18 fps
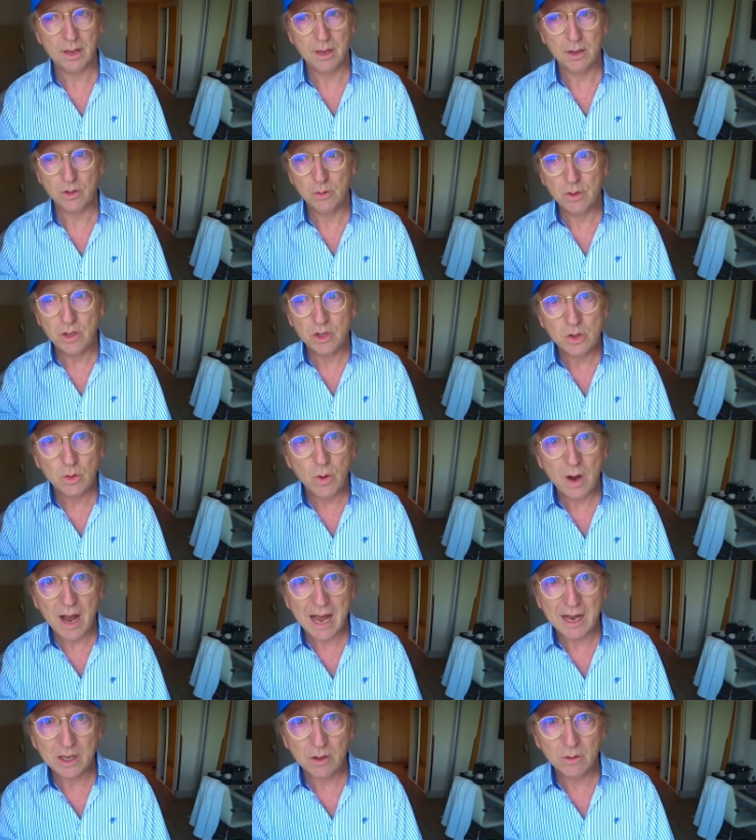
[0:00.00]
to ensure
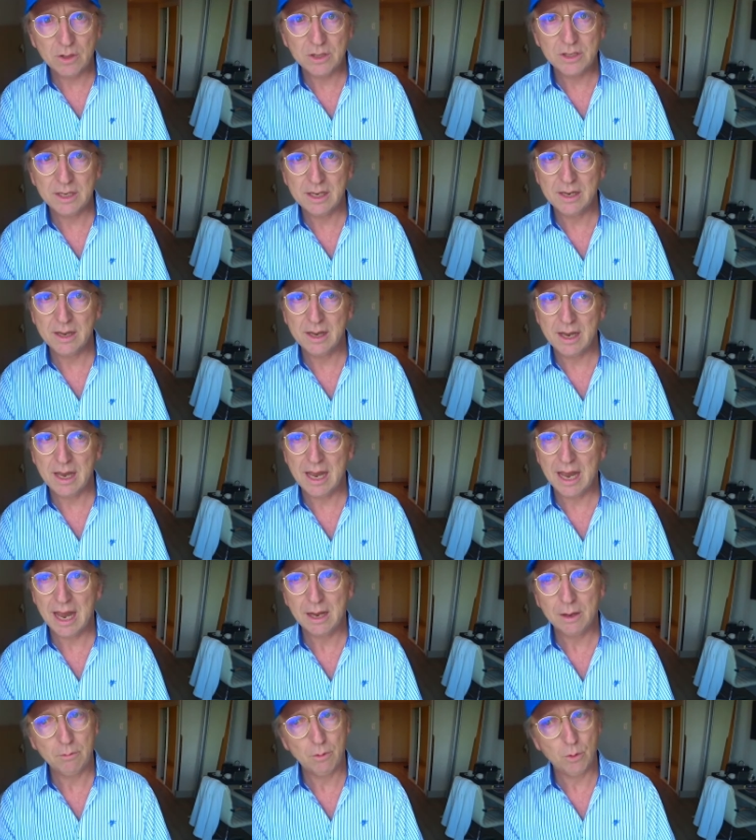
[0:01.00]
accuracy
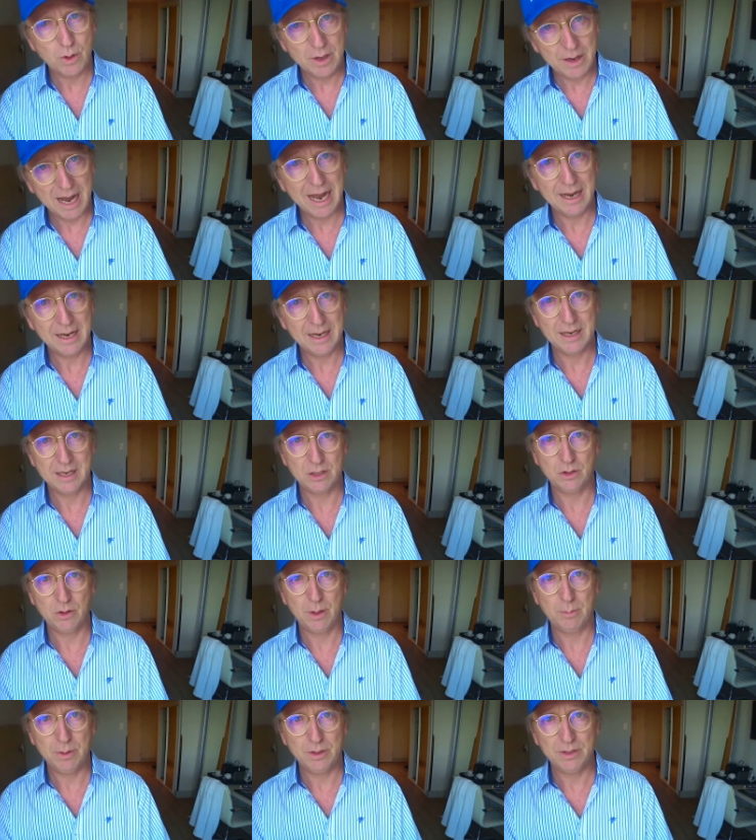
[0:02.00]
and avoid any
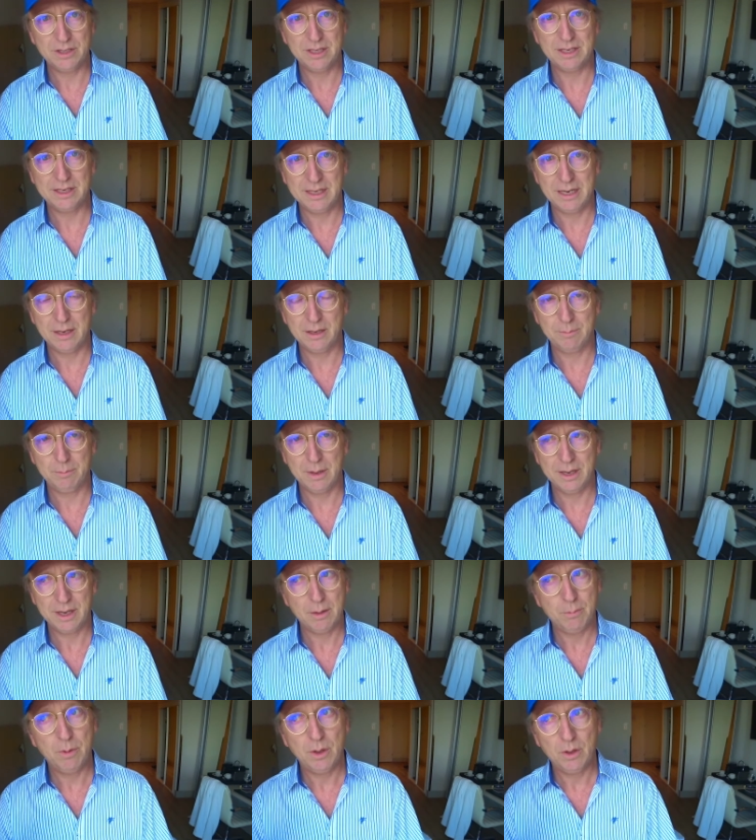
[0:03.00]
discrepancies in the
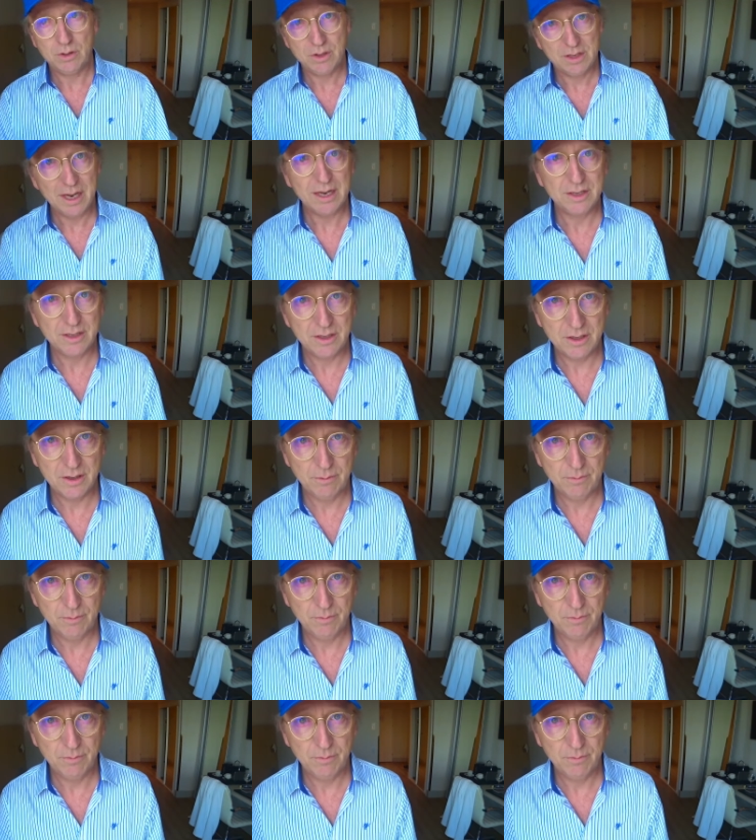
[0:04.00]
billing process.